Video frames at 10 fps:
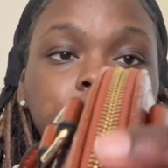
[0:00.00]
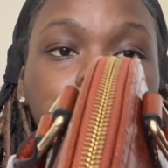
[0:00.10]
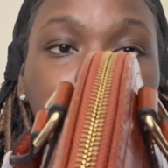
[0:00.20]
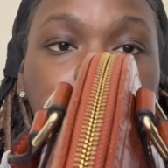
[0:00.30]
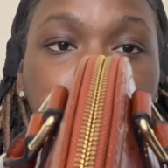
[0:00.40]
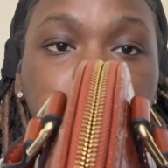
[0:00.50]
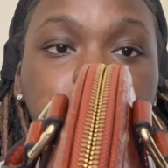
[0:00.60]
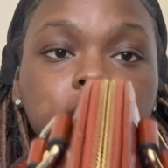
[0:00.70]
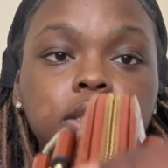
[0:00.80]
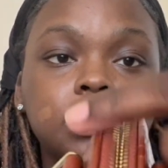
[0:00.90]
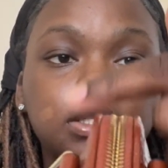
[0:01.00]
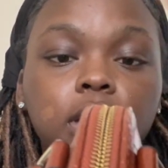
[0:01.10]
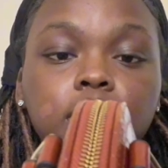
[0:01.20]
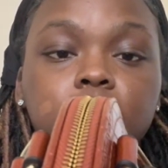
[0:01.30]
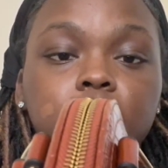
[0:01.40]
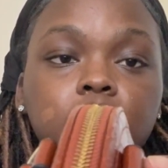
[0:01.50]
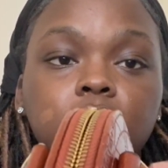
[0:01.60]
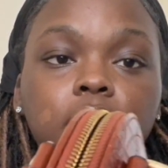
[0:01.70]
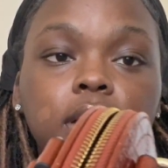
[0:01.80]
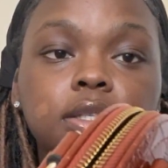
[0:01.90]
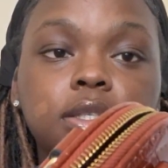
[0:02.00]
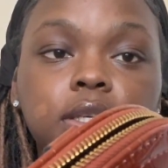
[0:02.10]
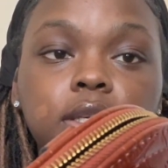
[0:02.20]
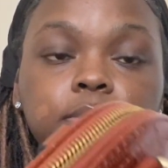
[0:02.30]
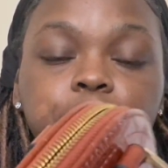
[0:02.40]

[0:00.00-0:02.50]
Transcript: accents. Y'all see, y'all see.